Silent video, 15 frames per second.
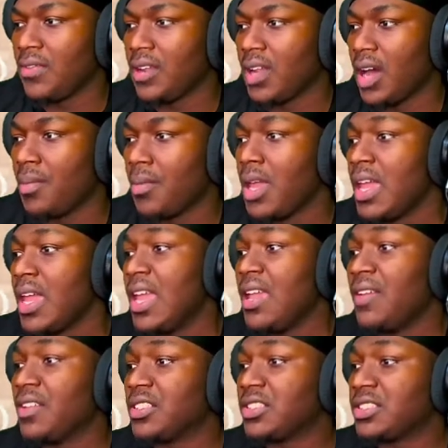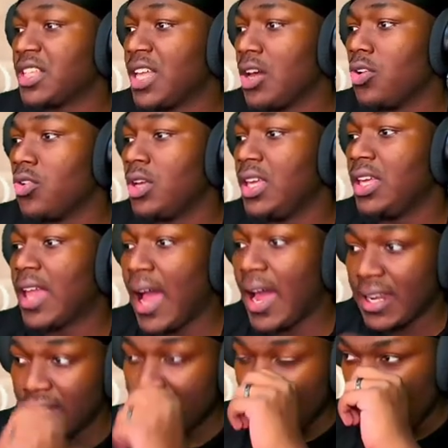up. Even still, he
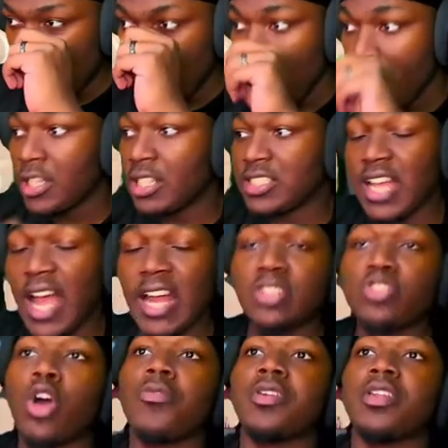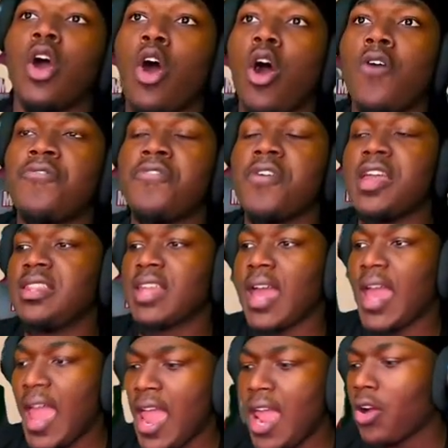got it up. The shot is already off in the
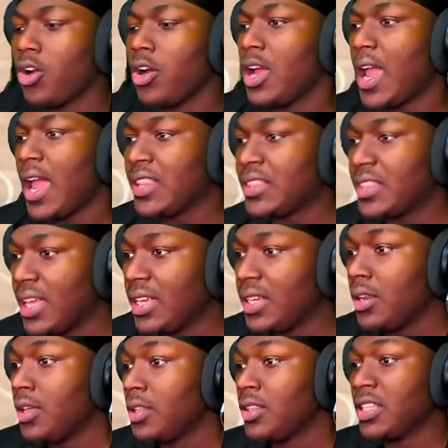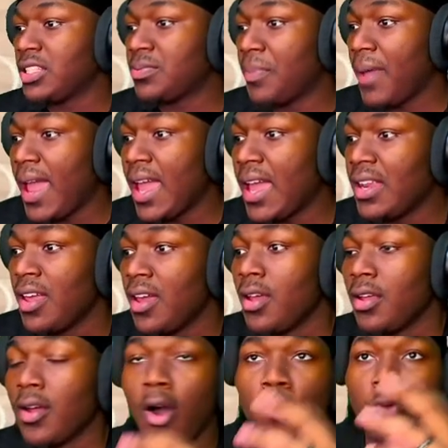air. And then this man,
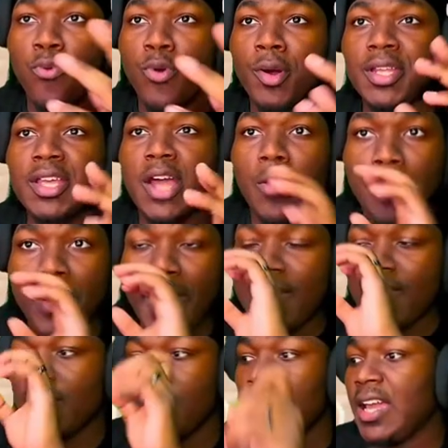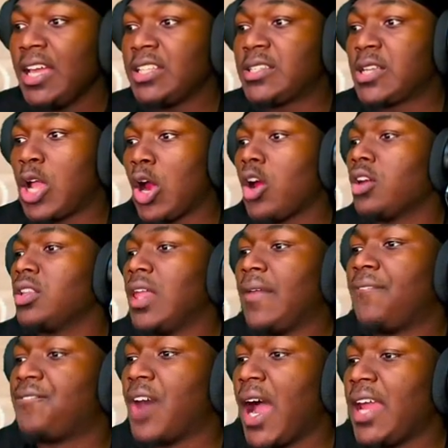Rudy Gobert, is currently
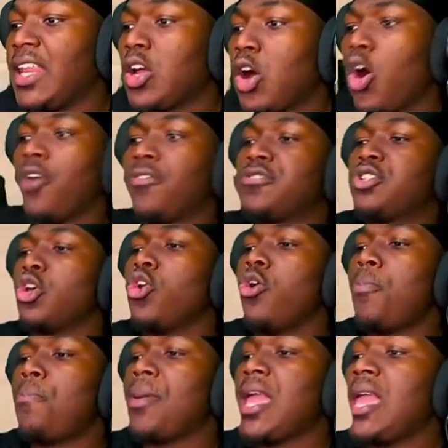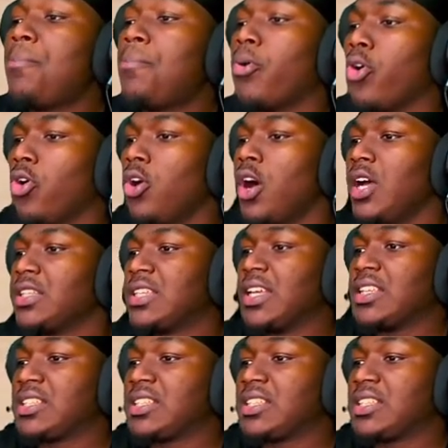fighting off 2 people to